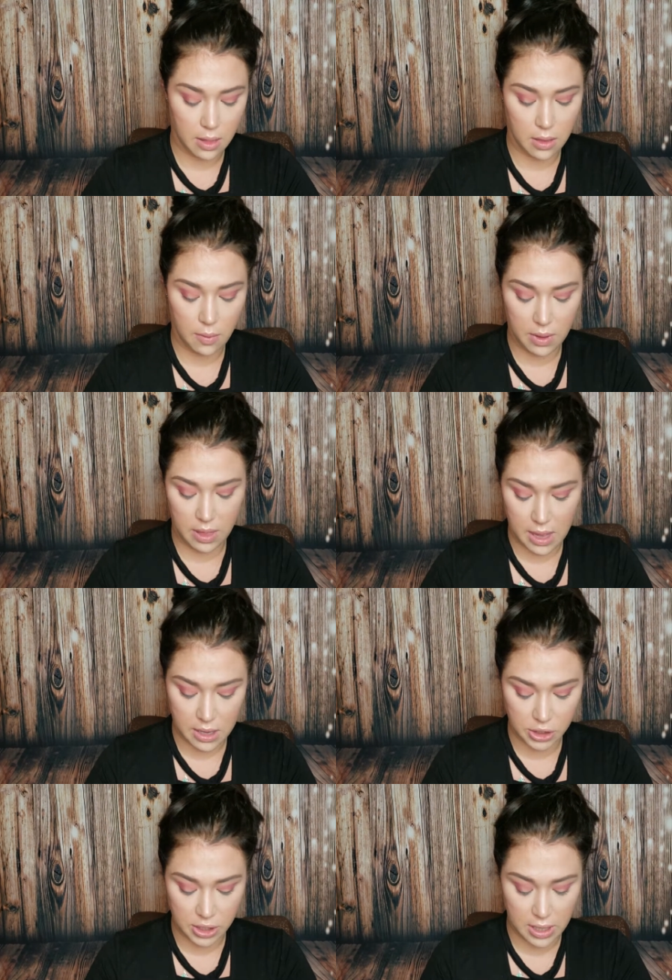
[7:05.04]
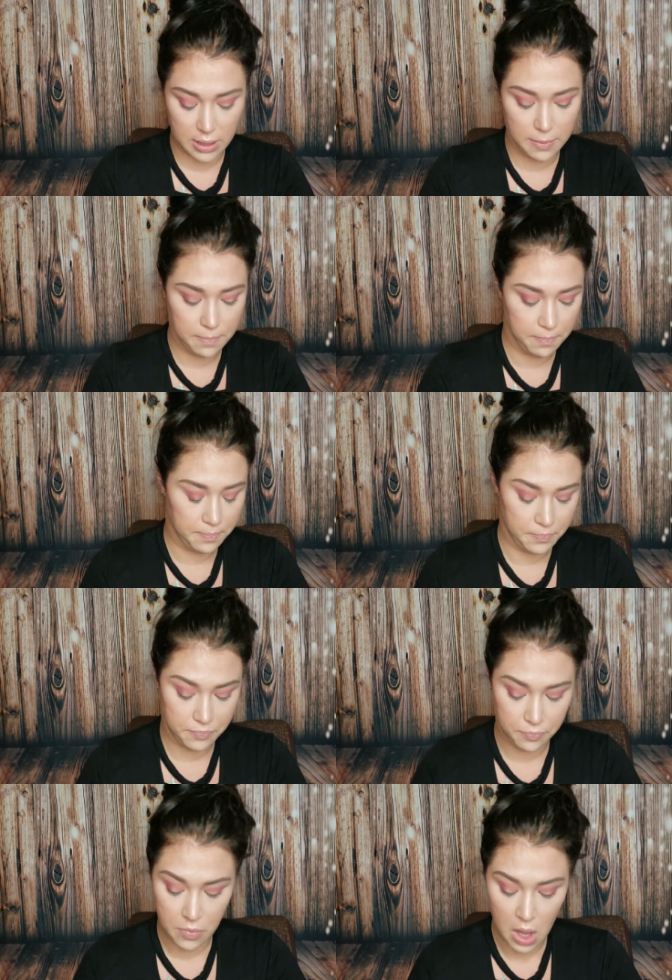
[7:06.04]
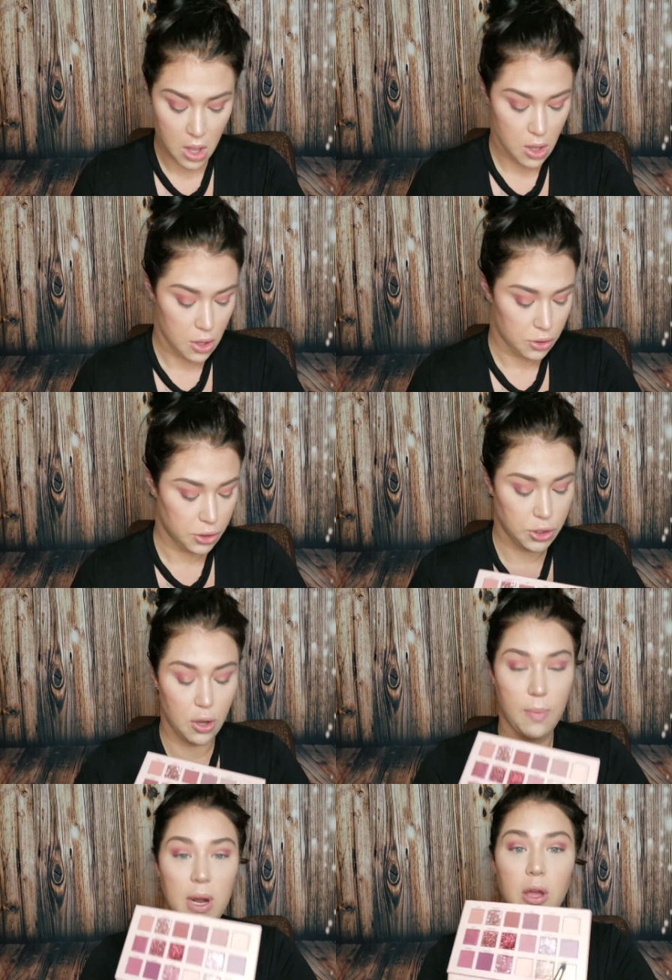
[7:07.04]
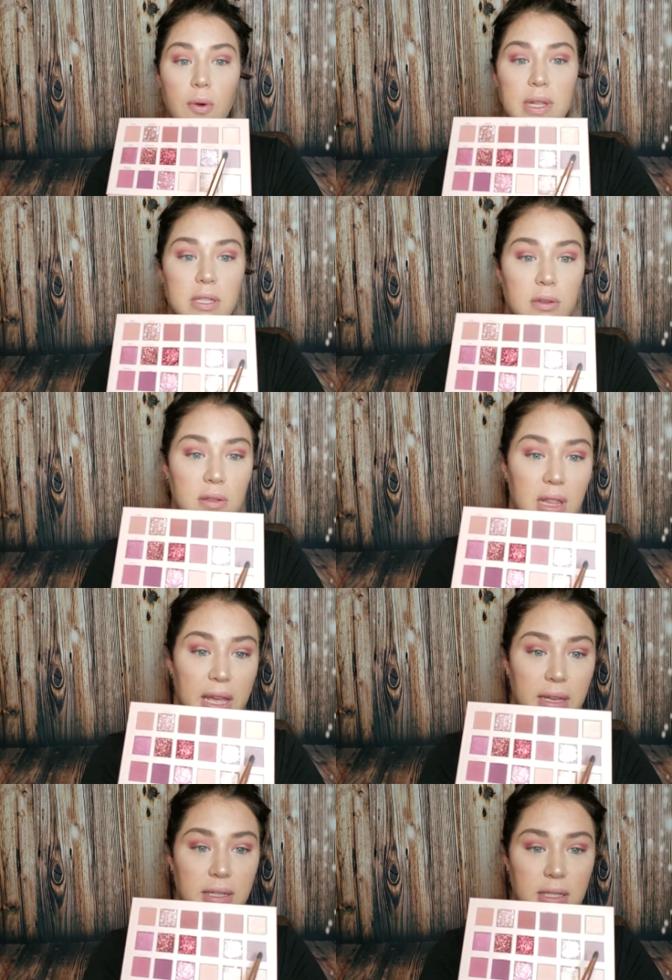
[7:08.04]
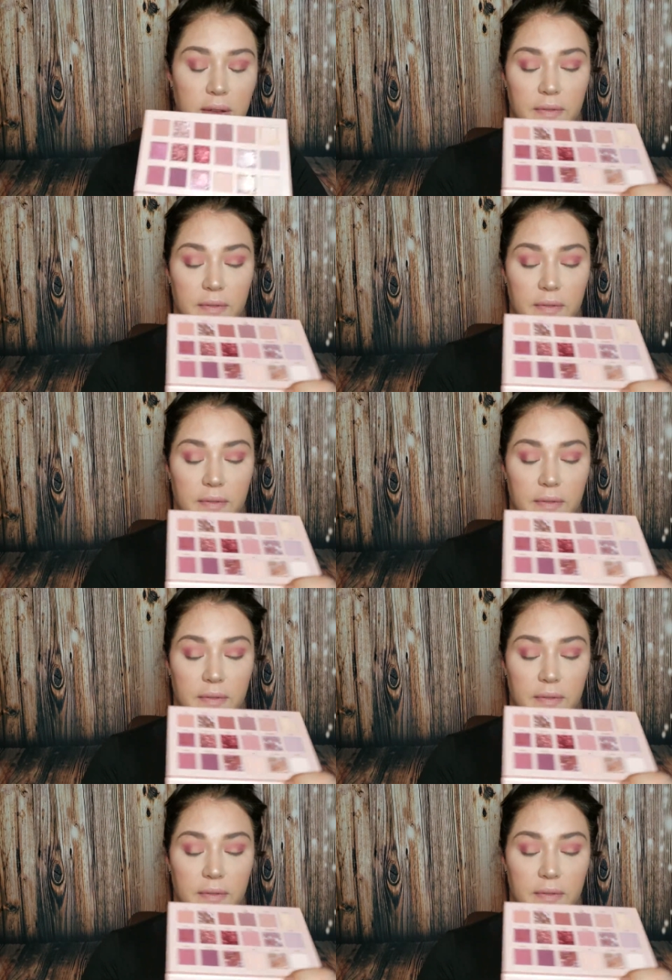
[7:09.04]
lower lash line. So I'm going to go into Lace